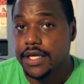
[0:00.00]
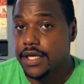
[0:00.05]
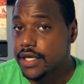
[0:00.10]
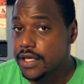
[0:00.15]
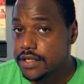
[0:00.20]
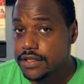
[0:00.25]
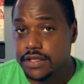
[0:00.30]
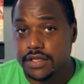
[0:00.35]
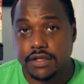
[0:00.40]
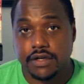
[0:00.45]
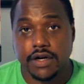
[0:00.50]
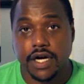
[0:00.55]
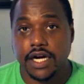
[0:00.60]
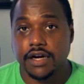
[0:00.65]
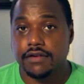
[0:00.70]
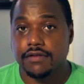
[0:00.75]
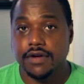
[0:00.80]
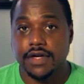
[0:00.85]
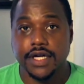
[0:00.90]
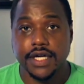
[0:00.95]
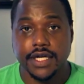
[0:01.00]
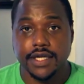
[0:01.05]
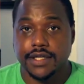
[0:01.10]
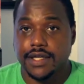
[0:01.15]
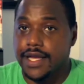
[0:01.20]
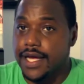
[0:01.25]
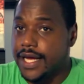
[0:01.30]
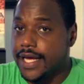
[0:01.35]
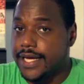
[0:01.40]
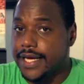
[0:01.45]
It's a great read.
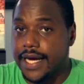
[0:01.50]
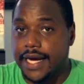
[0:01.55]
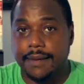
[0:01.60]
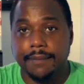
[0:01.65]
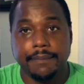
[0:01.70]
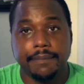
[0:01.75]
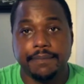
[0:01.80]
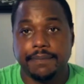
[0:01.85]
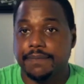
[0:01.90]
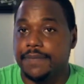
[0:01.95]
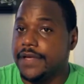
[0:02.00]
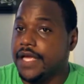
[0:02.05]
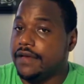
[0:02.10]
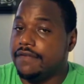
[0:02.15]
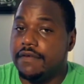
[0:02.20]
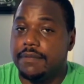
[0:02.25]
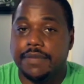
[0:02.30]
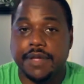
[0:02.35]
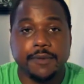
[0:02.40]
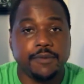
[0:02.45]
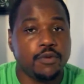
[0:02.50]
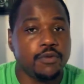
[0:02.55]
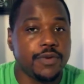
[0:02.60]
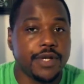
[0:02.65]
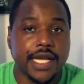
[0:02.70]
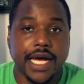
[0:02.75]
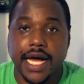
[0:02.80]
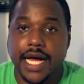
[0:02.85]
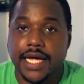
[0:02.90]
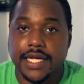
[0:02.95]
Like, I'm giving people
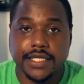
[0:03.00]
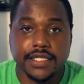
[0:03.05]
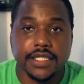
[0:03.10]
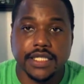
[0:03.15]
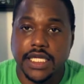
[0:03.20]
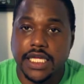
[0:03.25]
knowledge,